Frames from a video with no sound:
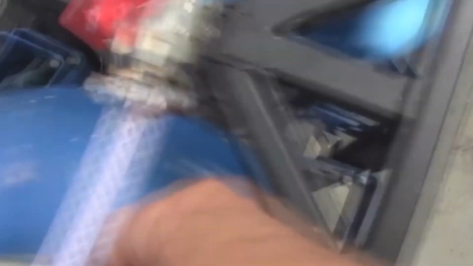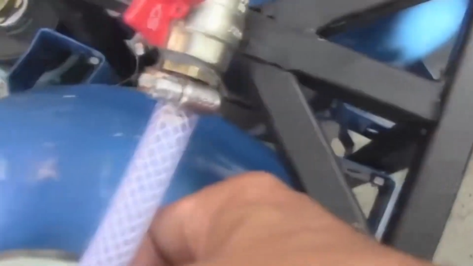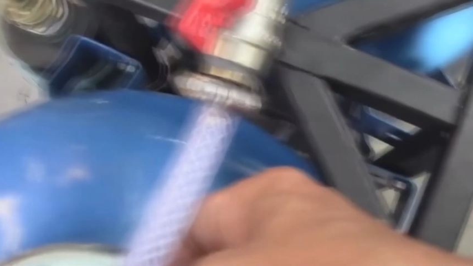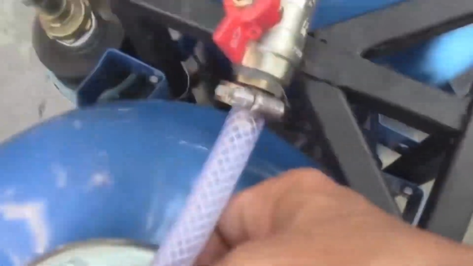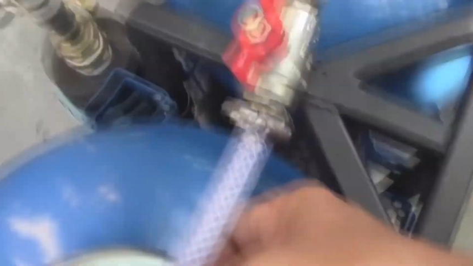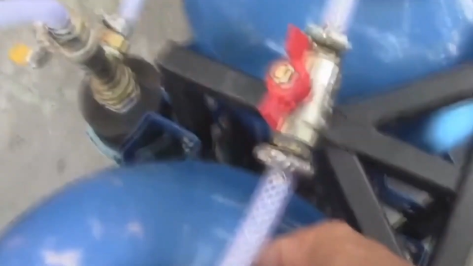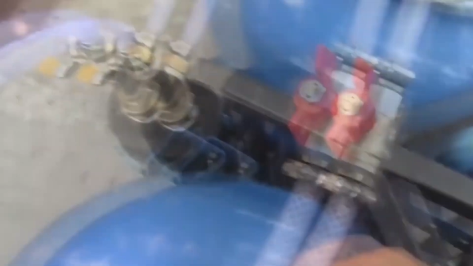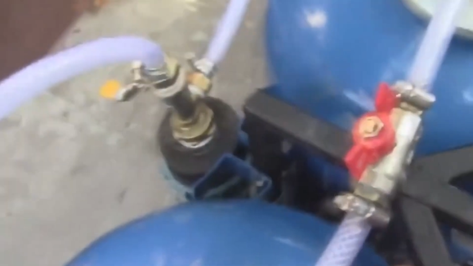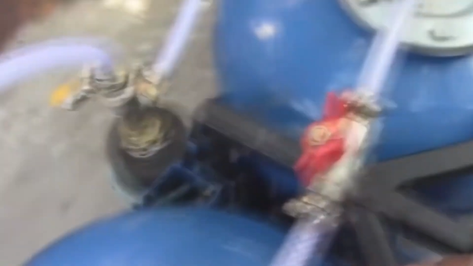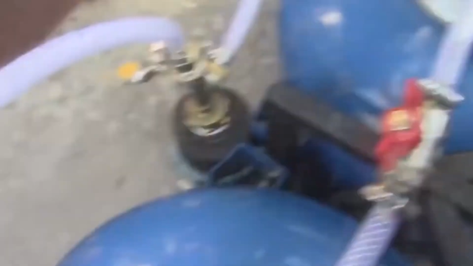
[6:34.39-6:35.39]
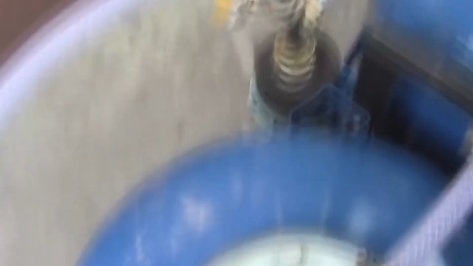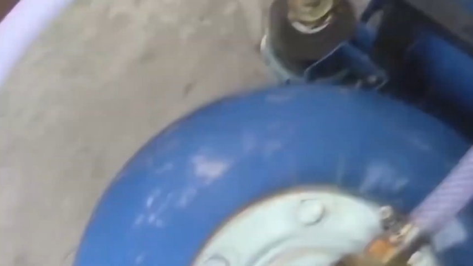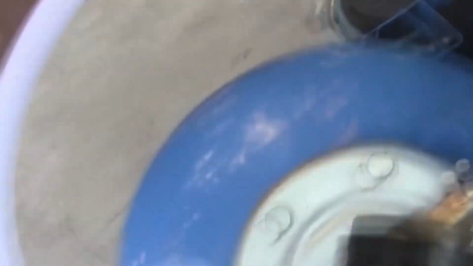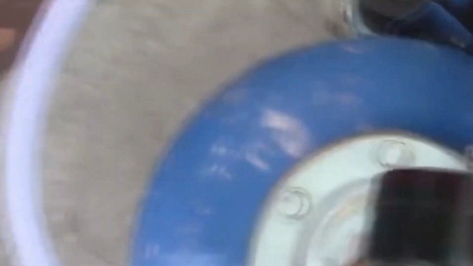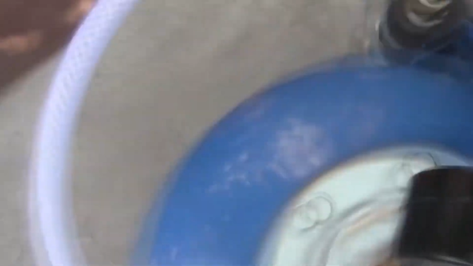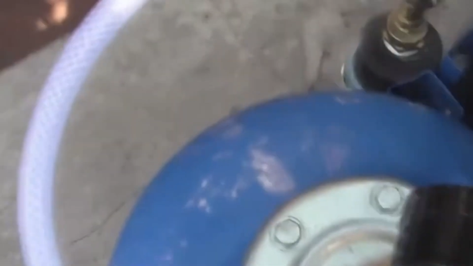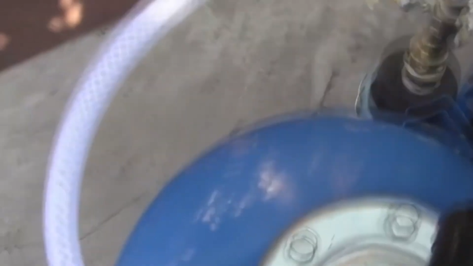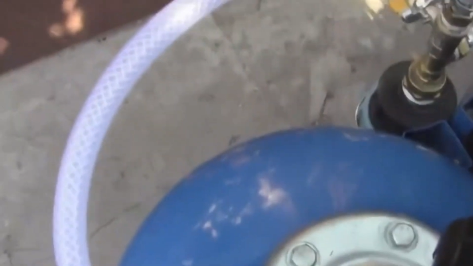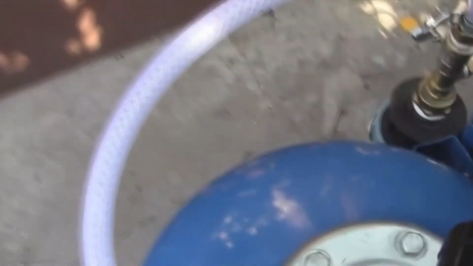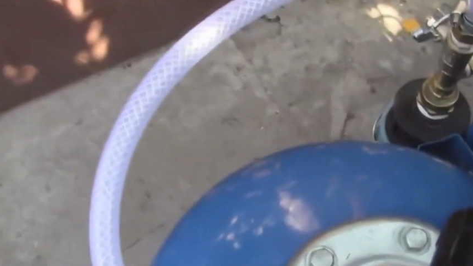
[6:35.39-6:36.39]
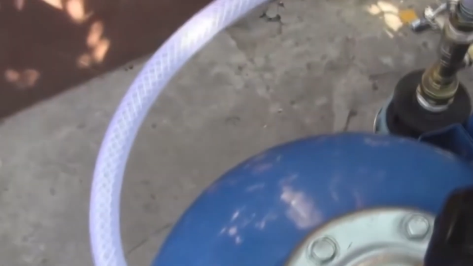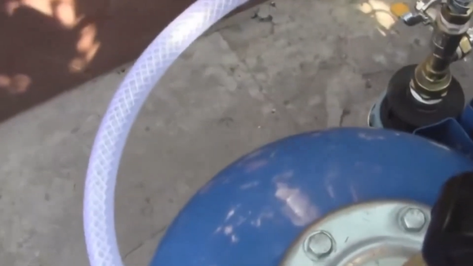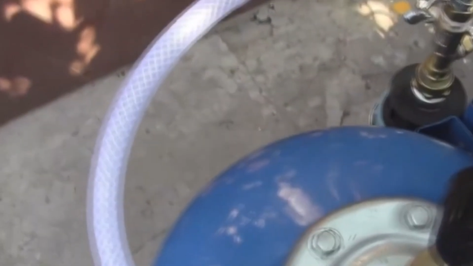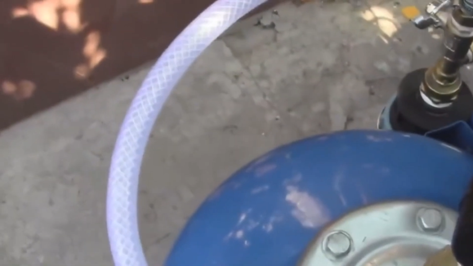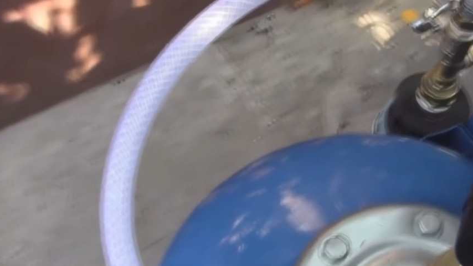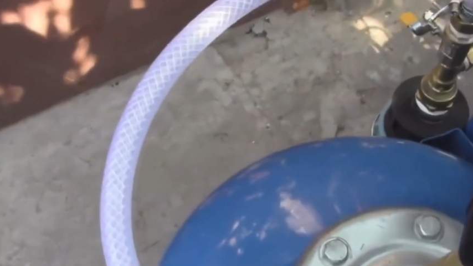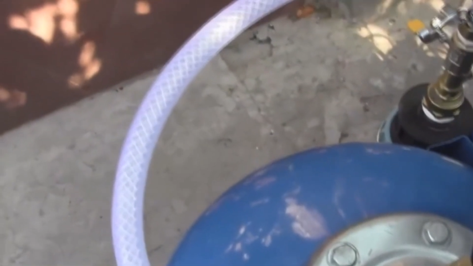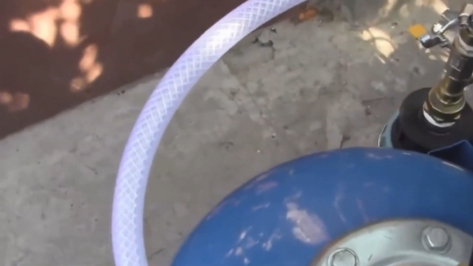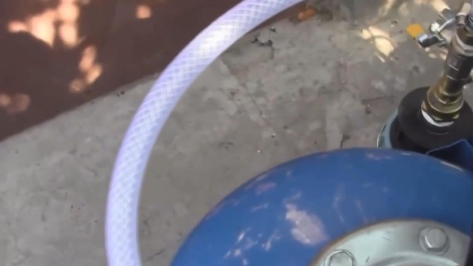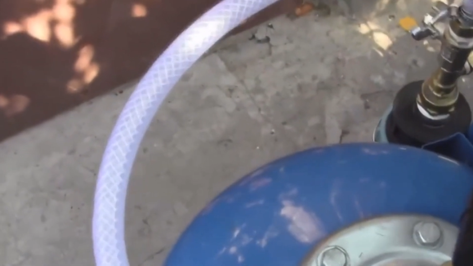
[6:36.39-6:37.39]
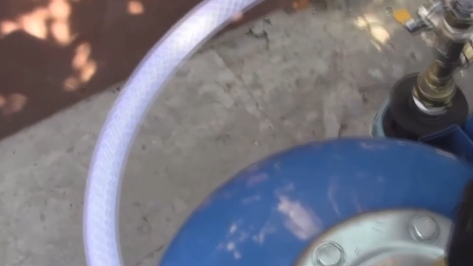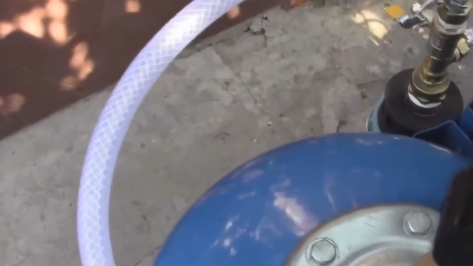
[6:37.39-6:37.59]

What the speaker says: No face is visible, so there are no lips to read.